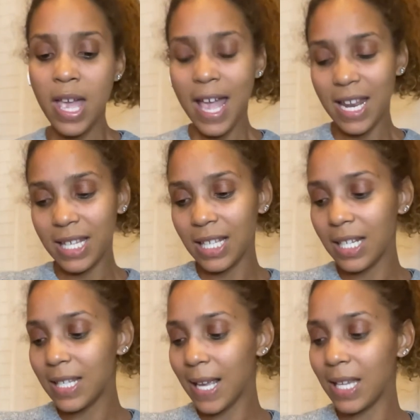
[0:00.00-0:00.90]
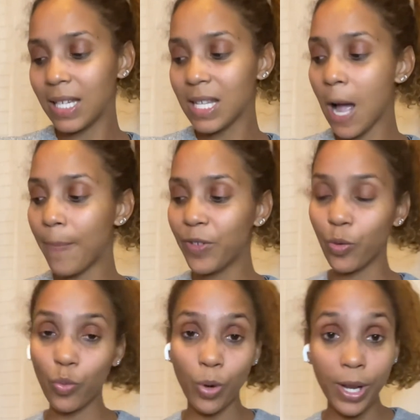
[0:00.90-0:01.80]
And instead of taking the time to
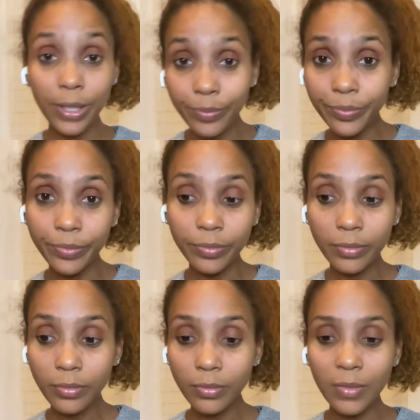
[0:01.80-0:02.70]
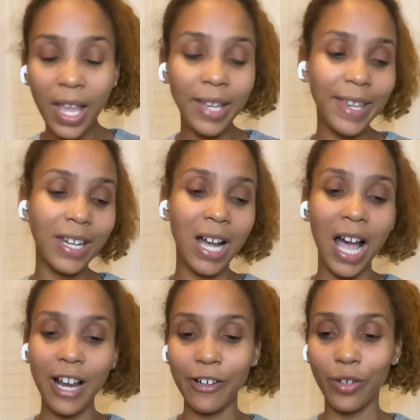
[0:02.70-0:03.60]
run and get a
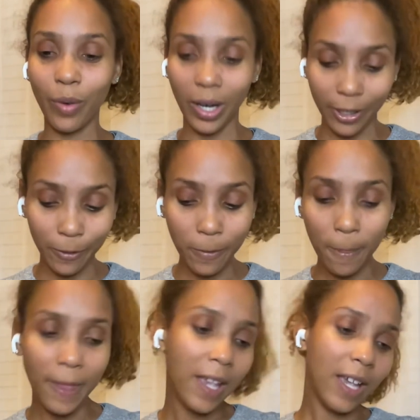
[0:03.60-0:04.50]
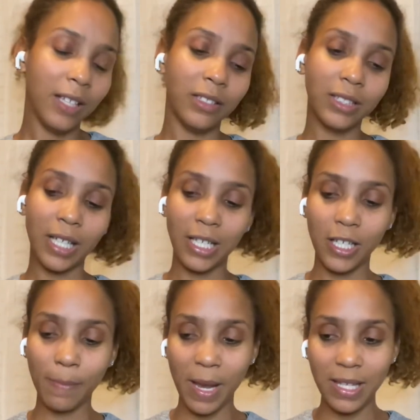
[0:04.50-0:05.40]
higher ground, it looks like this
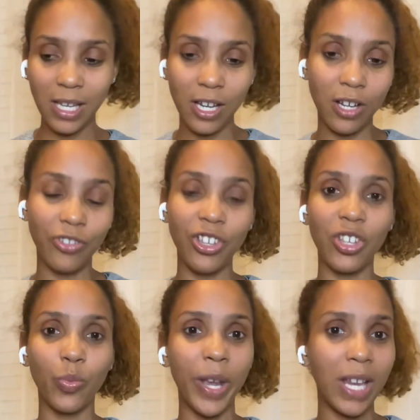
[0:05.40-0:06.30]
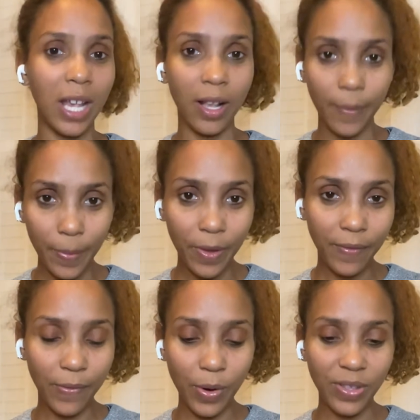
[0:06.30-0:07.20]
Piscean energy is waiting
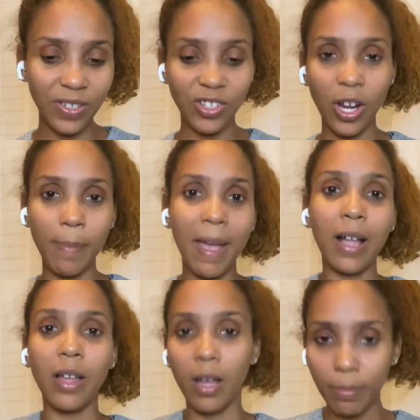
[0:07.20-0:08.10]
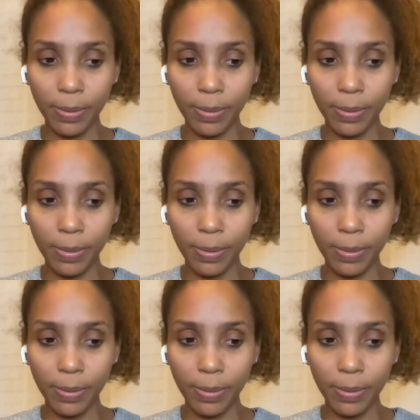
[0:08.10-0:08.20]
for it to start back up,